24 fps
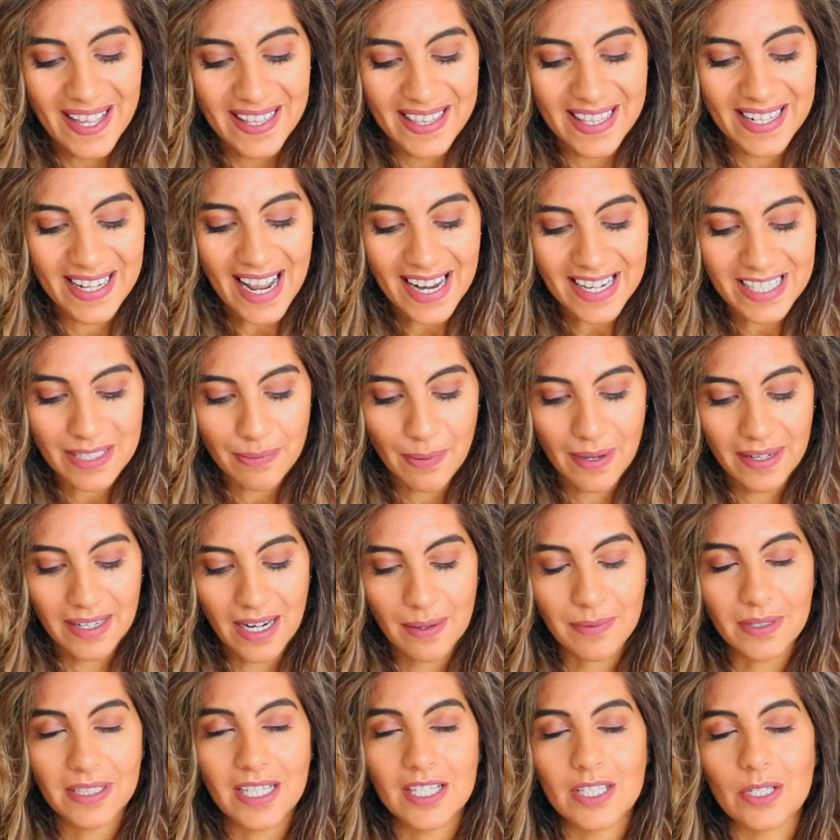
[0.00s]
The next one
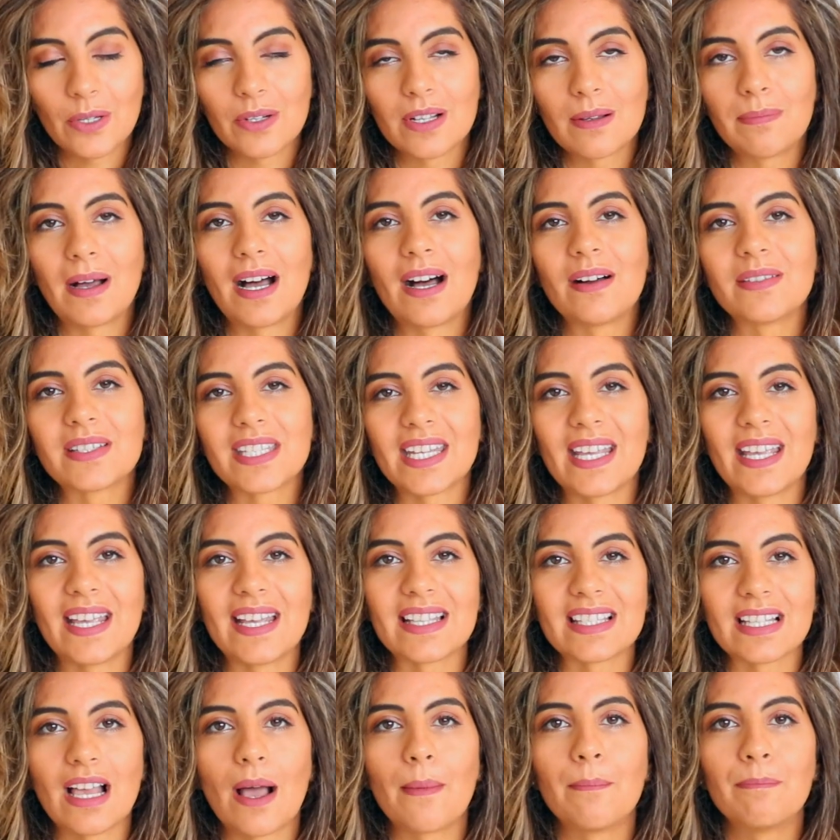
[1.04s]
I'm going to talk about
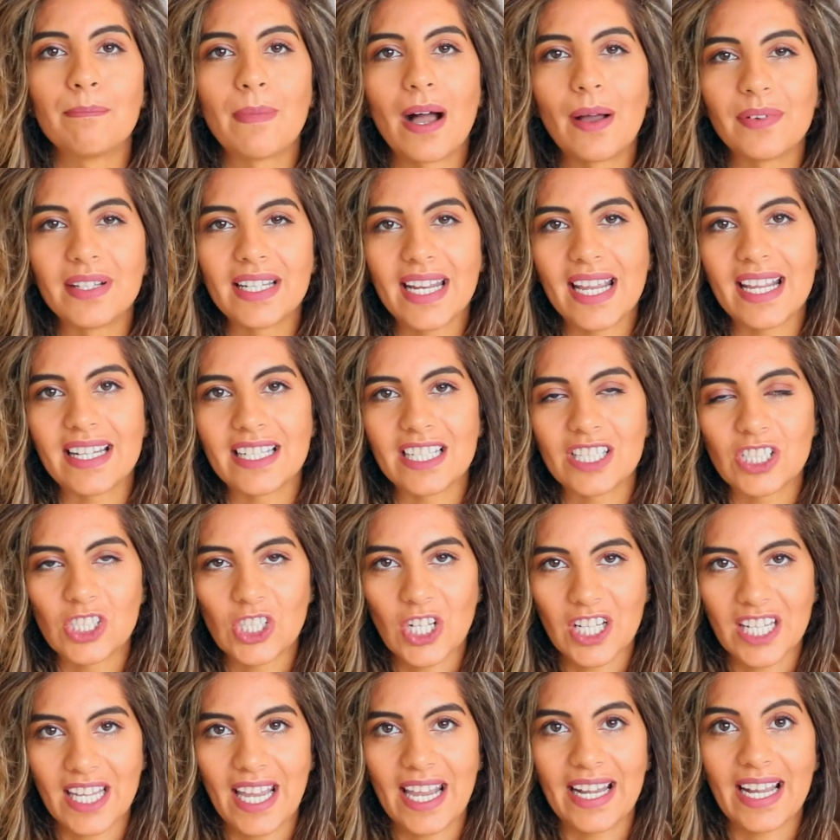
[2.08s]
is marinated
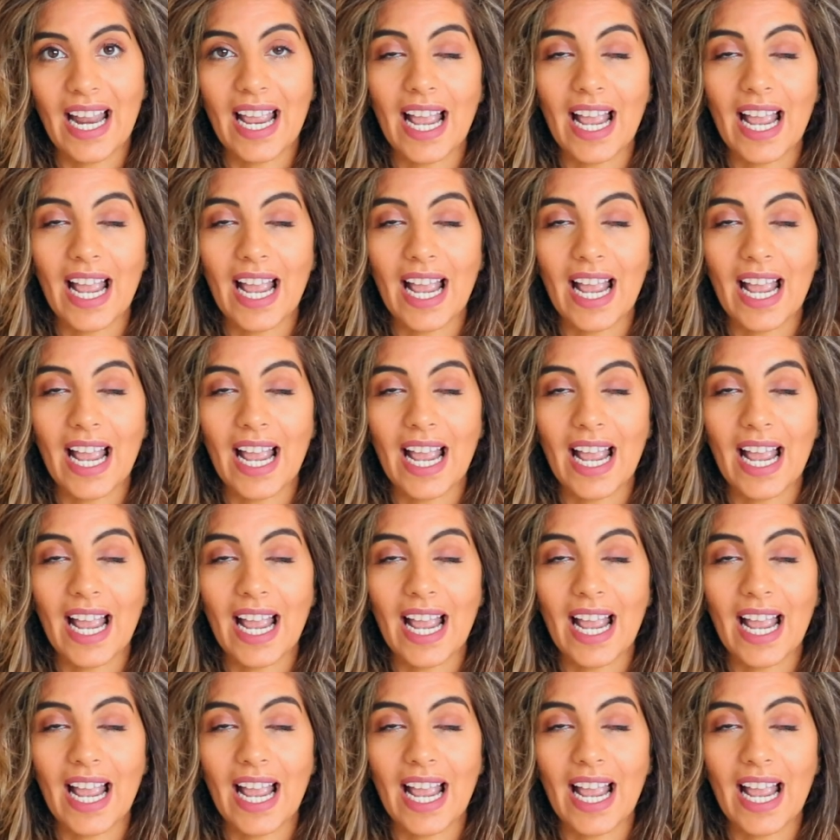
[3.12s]
chicken.